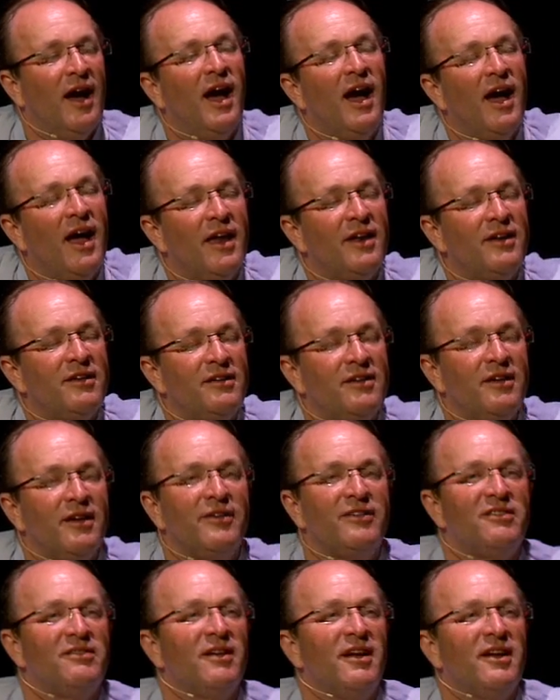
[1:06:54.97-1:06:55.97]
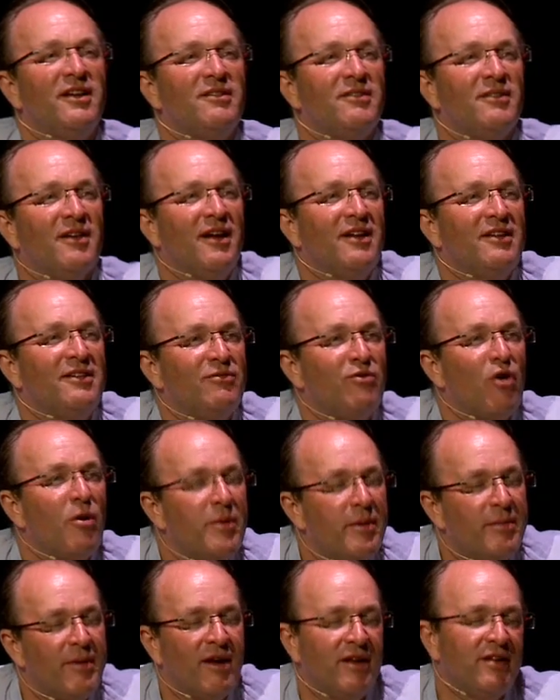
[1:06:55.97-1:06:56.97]
And as, as, as
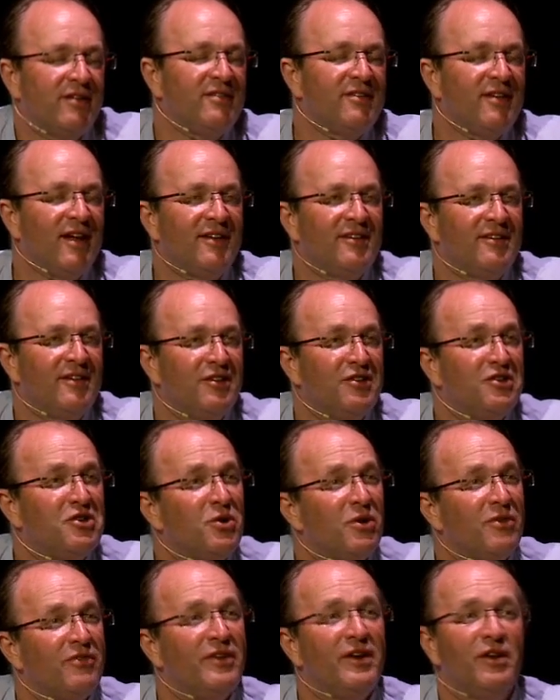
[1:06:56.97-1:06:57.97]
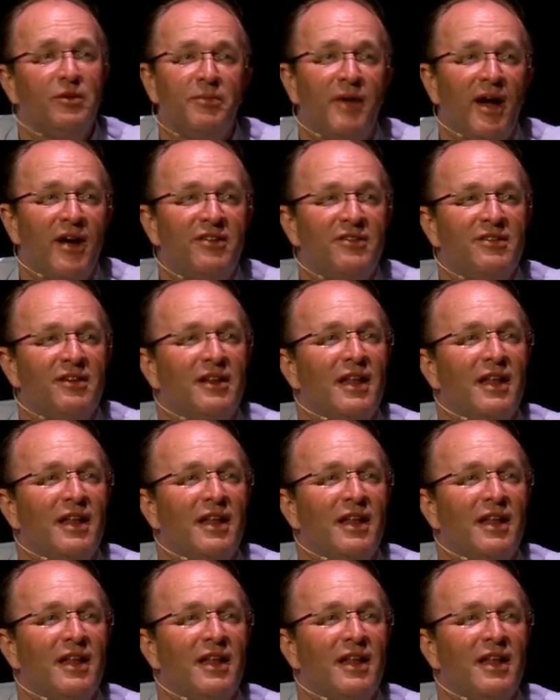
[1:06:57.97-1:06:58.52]
Robbie Burns says in To a Field Mouse,